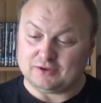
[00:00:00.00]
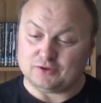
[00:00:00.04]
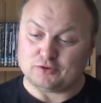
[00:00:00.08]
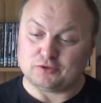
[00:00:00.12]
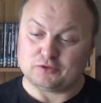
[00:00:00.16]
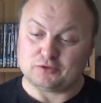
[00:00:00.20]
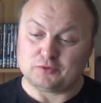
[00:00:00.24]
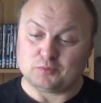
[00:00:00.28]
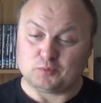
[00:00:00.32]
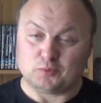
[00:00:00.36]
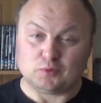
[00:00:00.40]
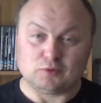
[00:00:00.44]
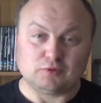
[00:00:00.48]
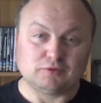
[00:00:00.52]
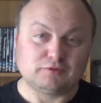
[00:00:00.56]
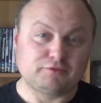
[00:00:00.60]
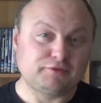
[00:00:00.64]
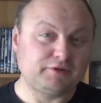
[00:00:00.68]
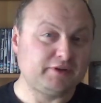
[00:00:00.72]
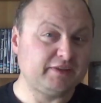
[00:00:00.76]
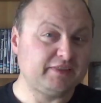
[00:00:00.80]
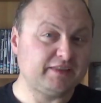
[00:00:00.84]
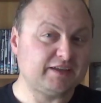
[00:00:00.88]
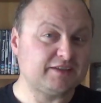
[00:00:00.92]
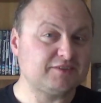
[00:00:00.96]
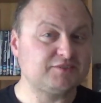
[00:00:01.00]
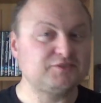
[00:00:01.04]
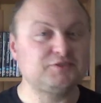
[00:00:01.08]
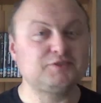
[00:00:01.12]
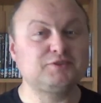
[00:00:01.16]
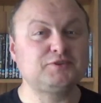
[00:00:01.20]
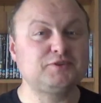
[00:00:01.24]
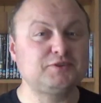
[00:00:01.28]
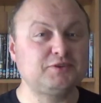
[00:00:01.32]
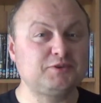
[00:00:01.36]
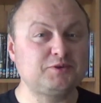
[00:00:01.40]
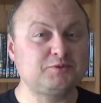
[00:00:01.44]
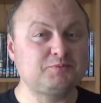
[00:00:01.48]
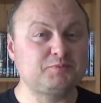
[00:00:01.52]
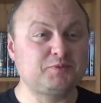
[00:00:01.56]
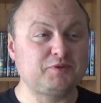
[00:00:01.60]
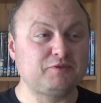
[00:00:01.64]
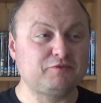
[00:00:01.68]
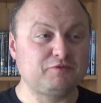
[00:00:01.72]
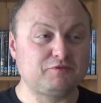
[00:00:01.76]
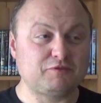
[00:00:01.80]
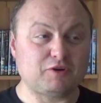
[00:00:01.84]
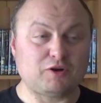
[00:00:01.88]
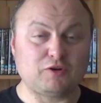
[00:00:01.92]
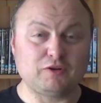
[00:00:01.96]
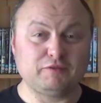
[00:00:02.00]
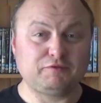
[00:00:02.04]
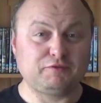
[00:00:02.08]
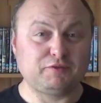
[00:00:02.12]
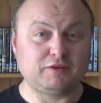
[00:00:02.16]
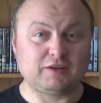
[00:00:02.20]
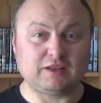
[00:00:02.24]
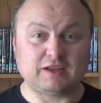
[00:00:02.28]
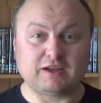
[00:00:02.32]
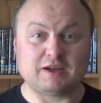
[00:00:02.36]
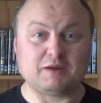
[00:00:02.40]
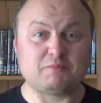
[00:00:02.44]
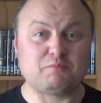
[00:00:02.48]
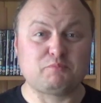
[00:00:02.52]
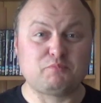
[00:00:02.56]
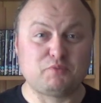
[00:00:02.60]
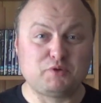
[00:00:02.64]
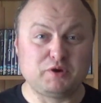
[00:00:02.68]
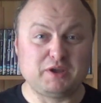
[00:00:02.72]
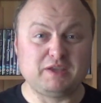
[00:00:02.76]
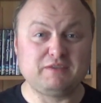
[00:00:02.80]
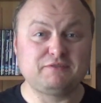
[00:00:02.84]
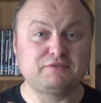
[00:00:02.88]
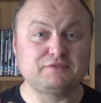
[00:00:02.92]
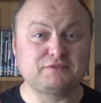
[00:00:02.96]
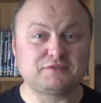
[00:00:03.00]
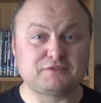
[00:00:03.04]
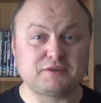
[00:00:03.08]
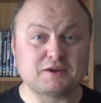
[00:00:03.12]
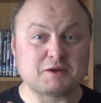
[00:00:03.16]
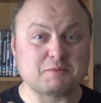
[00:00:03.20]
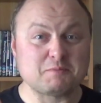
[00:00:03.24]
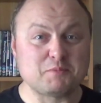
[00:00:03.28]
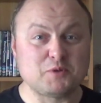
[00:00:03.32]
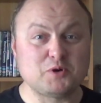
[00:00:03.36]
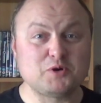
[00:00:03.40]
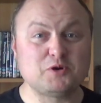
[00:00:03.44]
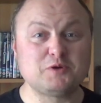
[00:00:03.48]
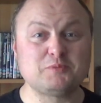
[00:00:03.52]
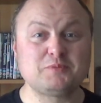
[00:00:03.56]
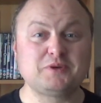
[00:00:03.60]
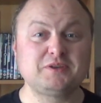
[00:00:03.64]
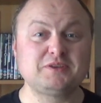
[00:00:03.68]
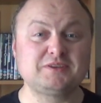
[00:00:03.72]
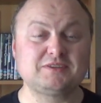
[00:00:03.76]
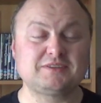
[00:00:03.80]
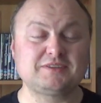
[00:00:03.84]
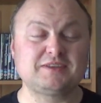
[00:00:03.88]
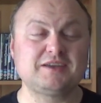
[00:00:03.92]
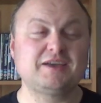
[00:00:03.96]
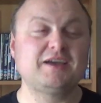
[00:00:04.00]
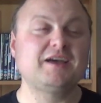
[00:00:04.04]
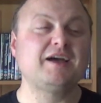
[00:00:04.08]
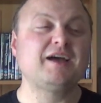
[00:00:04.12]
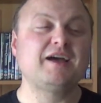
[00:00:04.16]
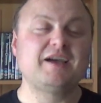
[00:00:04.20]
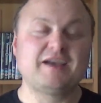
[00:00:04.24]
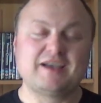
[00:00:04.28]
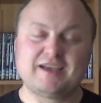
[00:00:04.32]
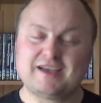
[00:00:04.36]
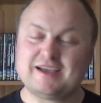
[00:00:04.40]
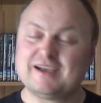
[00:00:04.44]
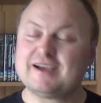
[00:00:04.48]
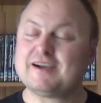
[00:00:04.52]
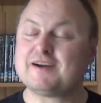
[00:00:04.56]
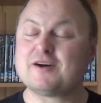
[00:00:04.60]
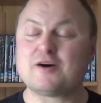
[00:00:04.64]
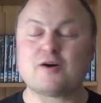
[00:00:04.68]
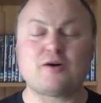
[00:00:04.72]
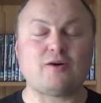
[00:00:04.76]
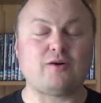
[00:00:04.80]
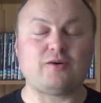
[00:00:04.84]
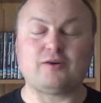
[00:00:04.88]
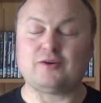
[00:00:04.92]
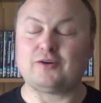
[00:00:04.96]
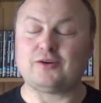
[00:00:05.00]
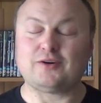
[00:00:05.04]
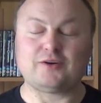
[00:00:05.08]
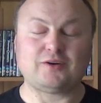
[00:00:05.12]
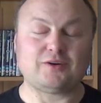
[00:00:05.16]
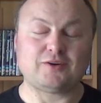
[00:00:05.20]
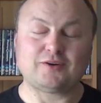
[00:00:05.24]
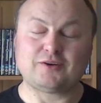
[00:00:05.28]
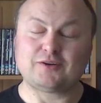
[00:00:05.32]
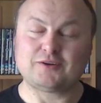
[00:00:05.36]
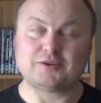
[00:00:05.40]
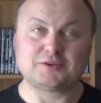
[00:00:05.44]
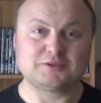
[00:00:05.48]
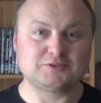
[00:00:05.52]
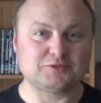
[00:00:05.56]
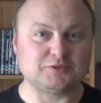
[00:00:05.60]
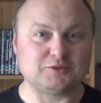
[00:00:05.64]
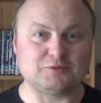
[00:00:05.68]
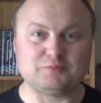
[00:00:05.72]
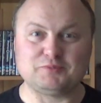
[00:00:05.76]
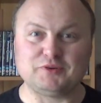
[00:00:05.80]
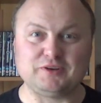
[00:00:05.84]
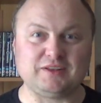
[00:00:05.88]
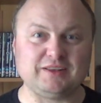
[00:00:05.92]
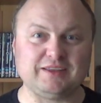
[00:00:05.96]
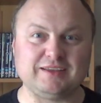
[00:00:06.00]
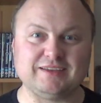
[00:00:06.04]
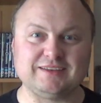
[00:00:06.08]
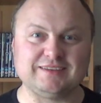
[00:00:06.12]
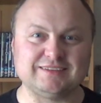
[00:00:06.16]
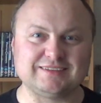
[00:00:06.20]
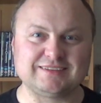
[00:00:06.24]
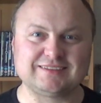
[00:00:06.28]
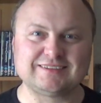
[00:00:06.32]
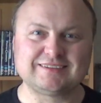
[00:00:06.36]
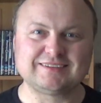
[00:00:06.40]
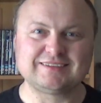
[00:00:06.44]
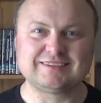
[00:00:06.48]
other Wolverine that showed up, only for like a brief moment. Oh, so brilliant.